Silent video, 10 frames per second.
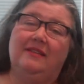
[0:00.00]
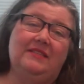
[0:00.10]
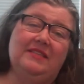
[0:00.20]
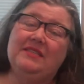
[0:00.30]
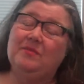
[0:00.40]

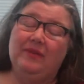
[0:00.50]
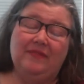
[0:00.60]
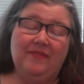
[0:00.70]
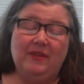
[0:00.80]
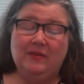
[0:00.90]
This is what
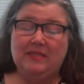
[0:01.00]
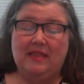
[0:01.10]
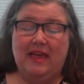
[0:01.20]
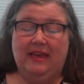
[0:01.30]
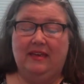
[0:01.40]
it feels
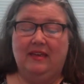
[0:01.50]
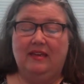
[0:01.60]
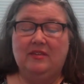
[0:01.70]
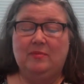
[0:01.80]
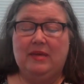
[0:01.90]
like
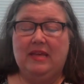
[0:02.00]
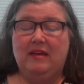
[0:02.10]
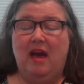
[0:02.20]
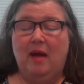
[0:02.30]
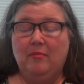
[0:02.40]
to
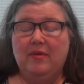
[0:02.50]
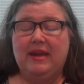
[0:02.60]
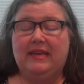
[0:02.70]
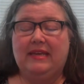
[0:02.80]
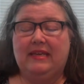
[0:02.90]
be
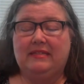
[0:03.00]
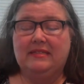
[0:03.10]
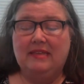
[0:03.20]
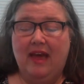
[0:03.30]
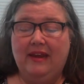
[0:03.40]
operating
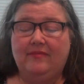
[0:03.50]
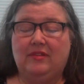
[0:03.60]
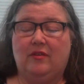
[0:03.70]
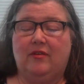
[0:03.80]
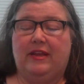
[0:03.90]
inside of a
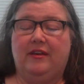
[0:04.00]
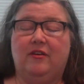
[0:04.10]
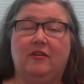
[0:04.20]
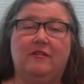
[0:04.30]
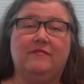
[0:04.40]
learning
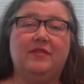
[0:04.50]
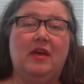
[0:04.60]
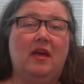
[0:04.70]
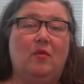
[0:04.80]
curve